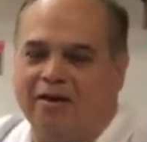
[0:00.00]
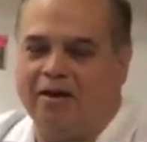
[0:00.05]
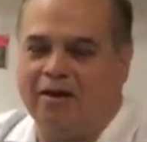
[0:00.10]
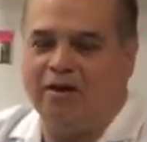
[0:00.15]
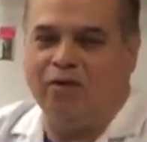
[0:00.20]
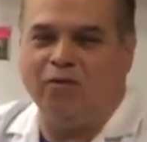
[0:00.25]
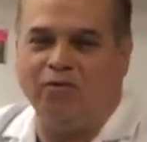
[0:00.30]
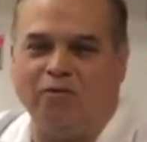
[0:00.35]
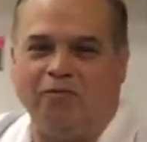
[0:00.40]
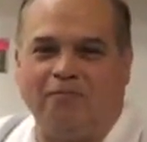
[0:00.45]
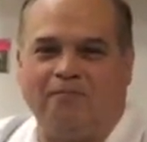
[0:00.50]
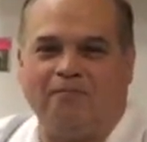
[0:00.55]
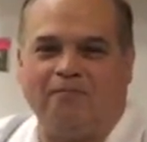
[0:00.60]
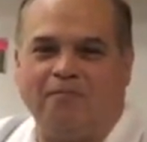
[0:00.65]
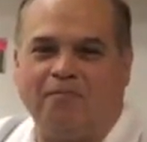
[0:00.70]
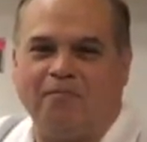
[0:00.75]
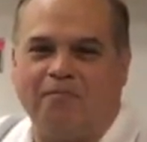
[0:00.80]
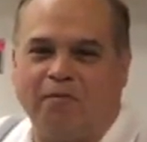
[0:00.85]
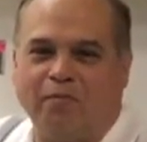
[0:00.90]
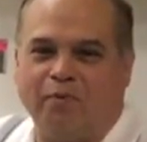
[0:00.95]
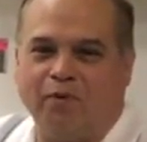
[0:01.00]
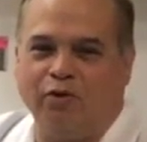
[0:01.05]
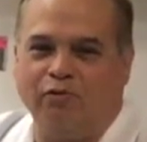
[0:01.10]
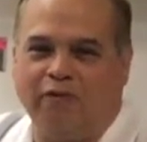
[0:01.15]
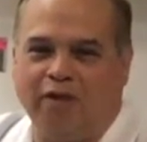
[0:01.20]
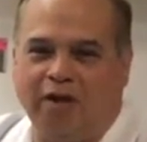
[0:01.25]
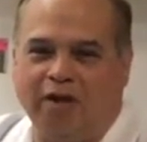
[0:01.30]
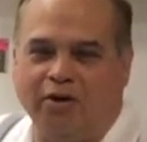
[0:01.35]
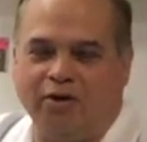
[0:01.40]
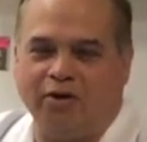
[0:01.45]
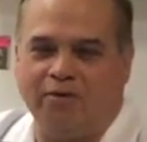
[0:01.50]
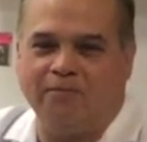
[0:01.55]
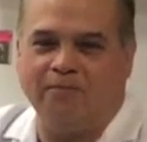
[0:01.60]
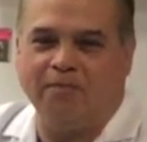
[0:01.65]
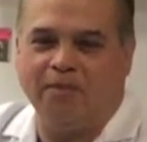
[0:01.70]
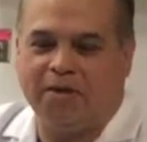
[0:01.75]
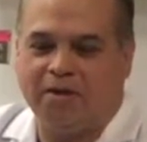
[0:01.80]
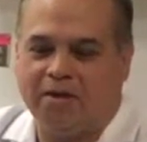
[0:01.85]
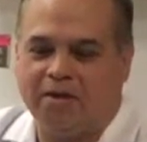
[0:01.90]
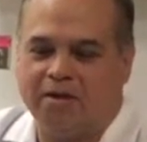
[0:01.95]
Hello, Provi here.
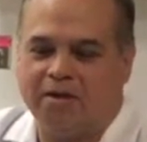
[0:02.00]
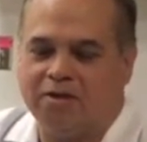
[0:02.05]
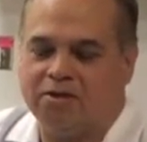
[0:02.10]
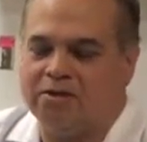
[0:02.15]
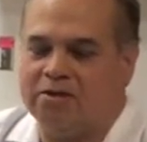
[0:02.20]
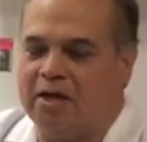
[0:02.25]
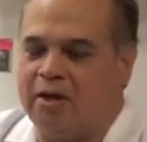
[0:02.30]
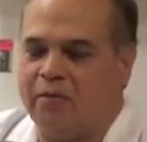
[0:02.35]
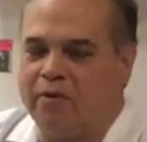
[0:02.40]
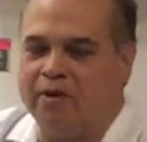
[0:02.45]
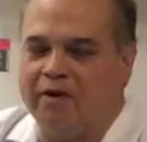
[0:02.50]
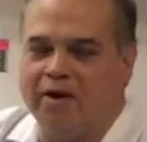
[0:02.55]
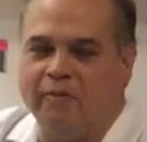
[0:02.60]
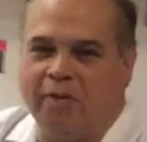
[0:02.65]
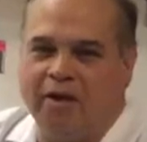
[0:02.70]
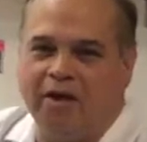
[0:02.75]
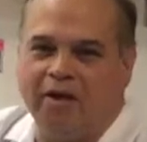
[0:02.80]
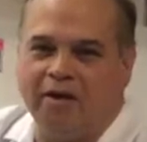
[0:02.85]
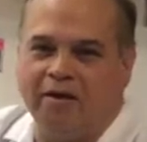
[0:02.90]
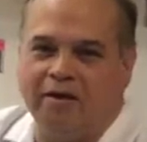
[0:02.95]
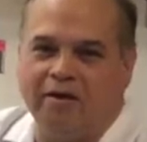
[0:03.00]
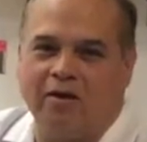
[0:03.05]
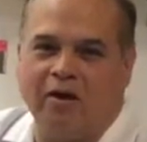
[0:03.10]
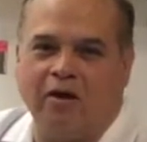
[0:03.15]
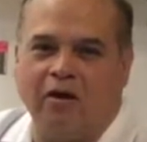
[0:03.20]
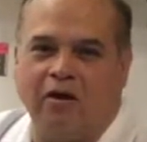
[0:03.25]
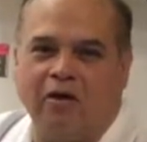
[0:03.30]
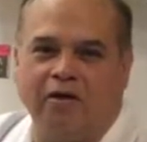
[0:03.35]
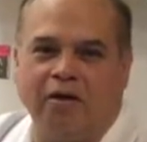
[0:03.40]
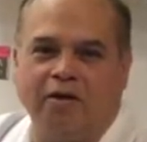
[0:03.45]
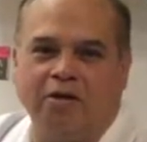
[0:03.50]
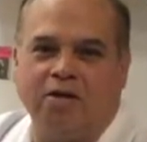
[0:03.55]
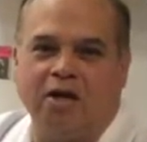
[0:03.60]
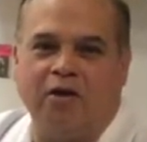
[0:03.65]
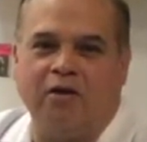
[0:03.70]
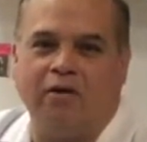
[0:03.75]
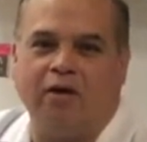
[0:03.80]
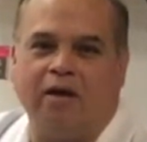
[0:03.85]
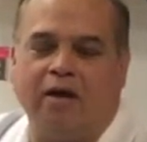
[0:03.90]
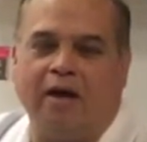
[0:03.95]
Today we're going to begin our
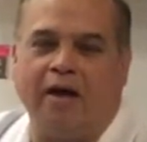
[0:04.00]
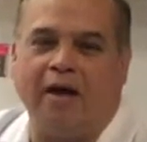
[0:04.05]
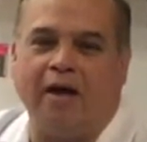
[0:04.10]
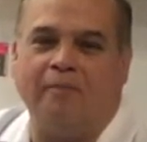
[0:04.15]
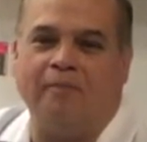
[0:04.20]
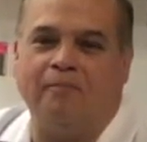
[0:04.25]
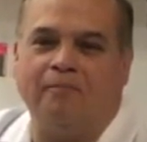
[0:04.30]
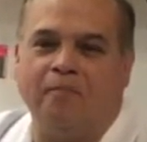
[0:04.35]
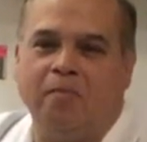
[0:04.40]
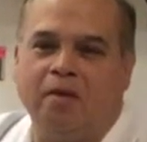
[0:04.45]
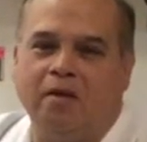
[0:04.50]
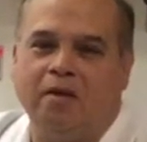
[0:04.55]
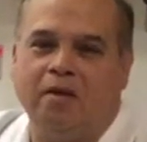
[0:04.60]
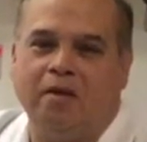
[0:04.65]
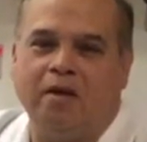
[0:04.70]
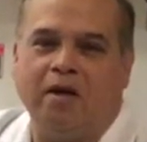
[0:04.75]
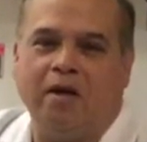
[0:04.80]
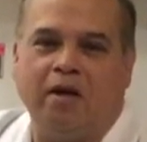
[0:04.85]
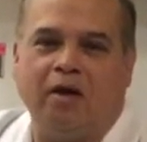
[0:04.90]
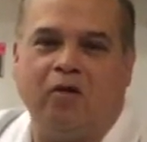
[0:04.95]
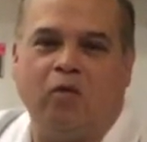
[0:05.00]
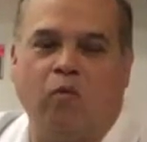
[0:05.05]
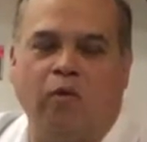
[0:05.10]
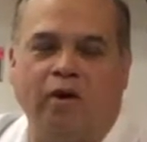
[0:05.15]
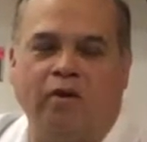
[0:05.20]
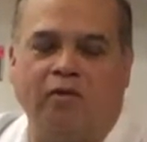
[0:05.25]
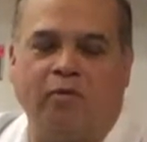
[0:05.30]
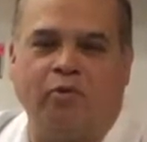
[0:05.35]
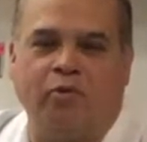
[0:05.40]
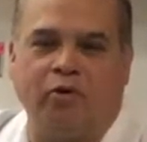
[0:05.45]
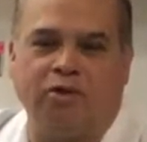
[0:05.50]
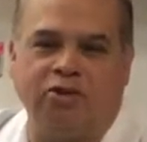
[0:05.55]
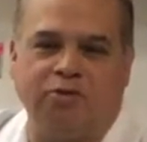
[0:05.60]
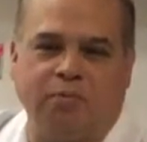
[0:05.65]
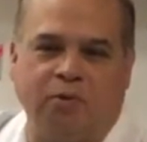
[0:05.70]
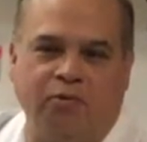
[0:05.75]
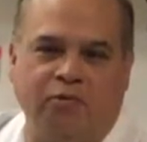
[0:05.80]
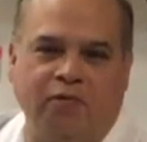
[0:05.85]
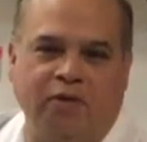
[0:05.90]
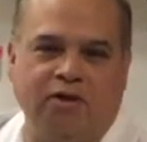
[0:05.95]
enteric lab. And one of the
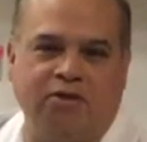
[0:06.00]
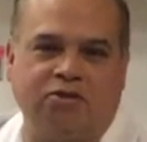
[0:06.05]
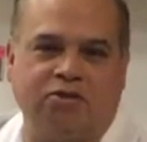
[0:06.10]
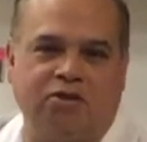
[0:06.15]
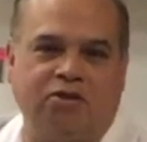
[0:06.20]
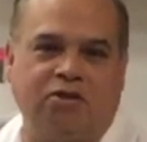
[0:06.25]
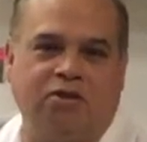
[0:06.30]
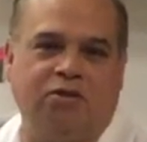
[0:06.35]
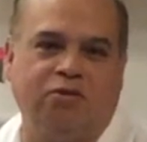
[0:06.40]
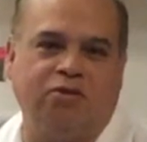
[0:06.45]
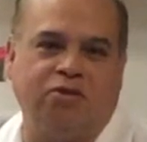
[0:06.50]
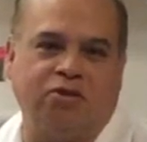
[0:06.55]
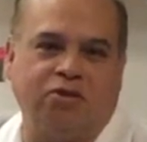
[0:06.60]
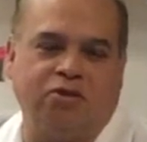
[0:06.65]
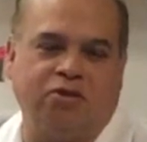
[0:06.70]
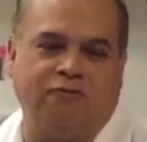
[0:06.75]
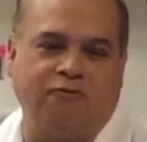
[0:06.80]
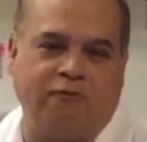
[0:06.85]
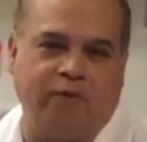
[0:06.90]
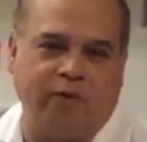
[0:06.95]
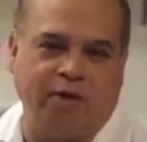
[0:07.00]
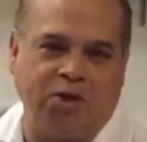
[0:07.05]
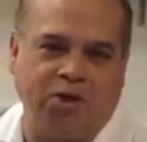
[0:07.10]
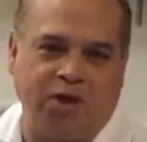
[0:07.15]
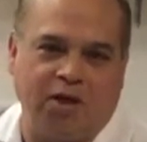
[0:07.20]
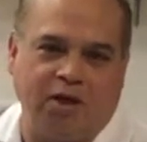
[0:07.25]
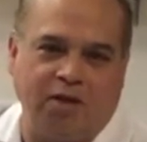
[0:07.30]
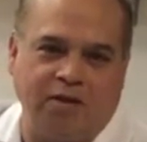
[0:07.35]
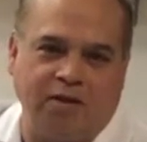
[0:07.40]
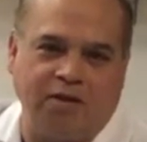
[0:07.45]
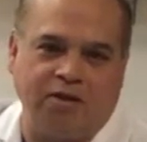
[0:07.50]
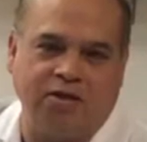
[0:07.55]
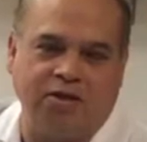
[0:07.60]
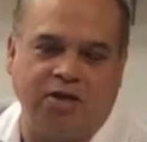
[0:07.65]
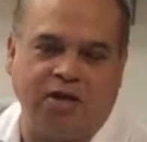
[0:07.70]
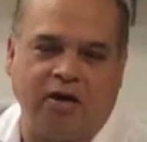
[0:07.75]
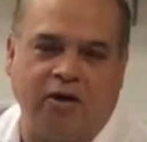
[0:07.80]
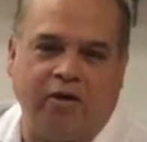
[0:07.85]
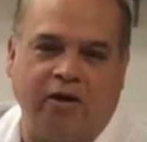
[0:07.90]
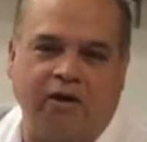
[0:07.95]
principal things to use to differentiate the
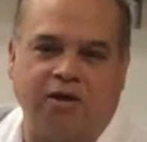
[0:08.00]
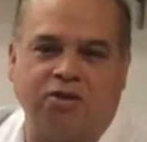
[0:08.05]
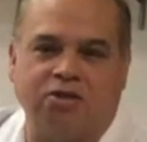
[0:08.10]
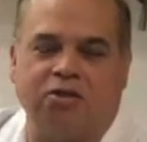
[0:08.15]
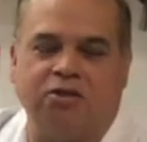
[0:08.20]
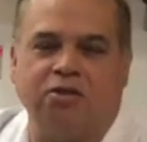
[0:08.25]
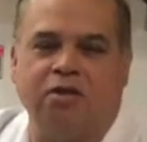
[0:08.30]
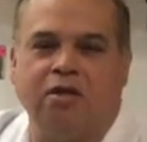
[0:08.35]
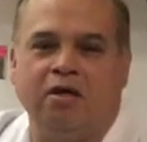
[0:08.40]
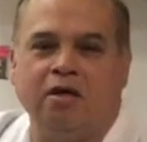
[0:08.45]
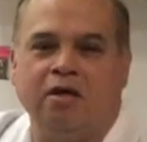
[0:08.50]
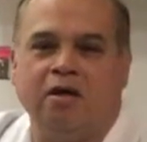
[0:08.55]
enterics,